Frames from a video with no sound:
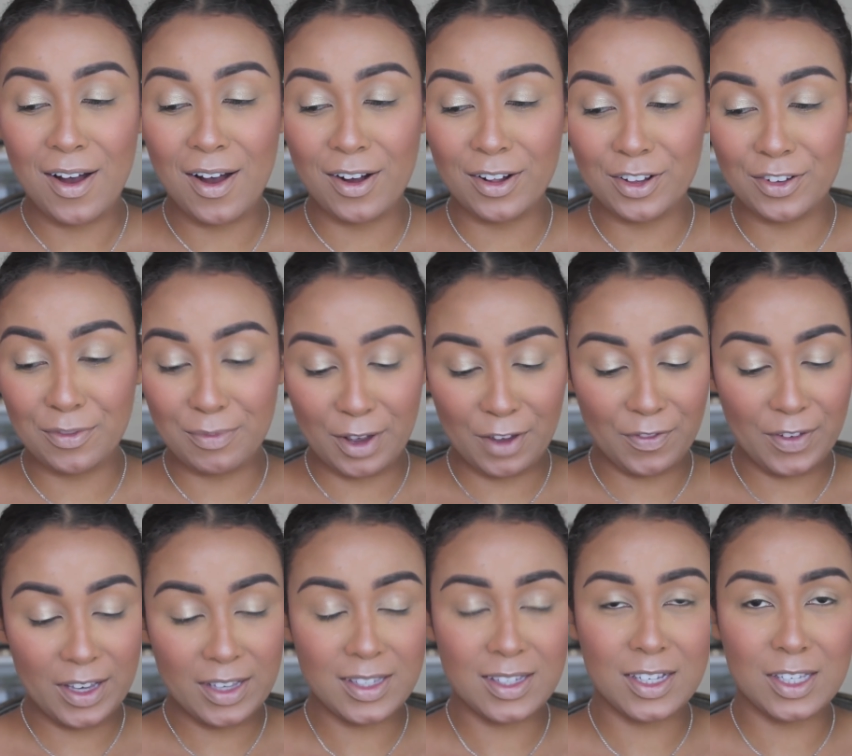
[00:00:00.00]
all of my
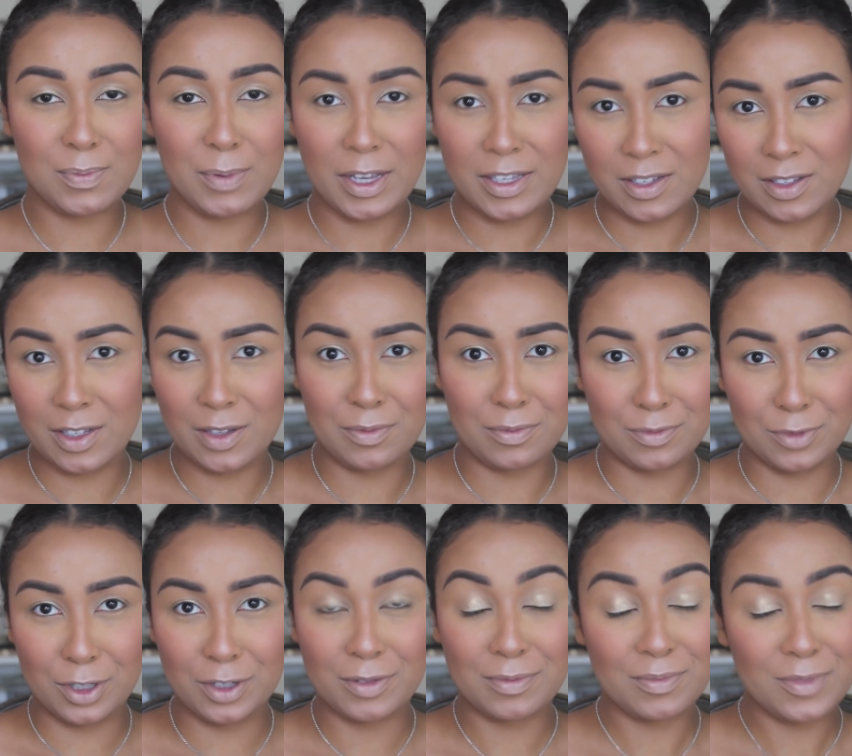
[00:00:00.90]
face because basically
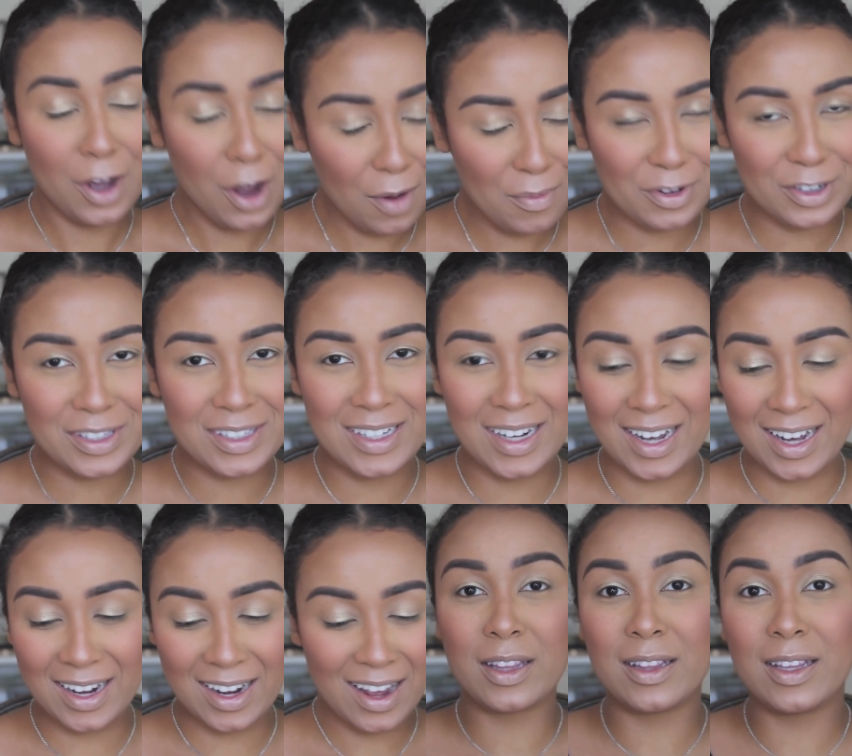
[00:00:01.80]
we're almost
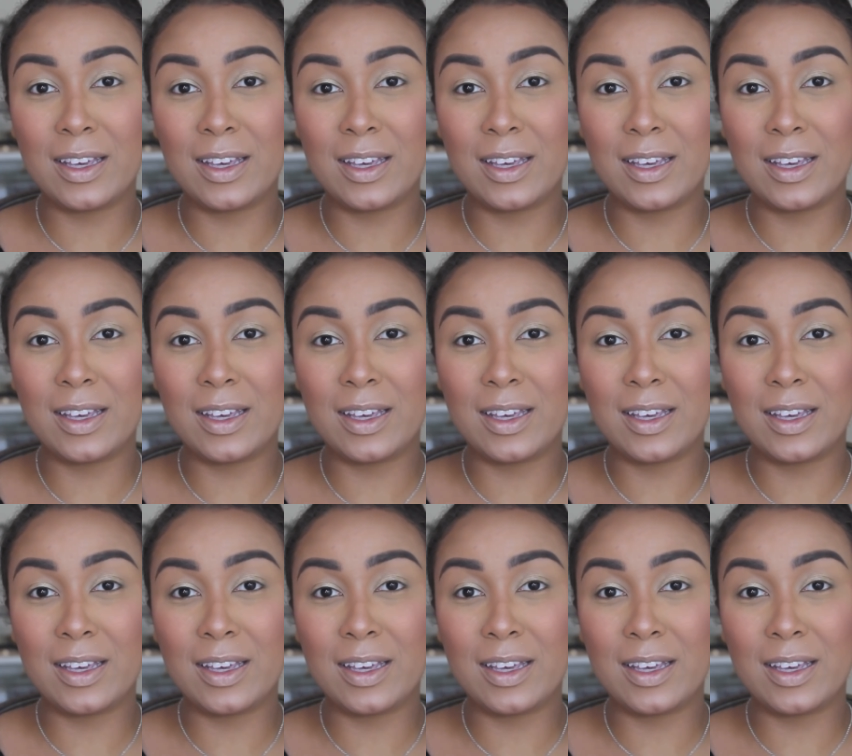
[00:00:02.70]
done.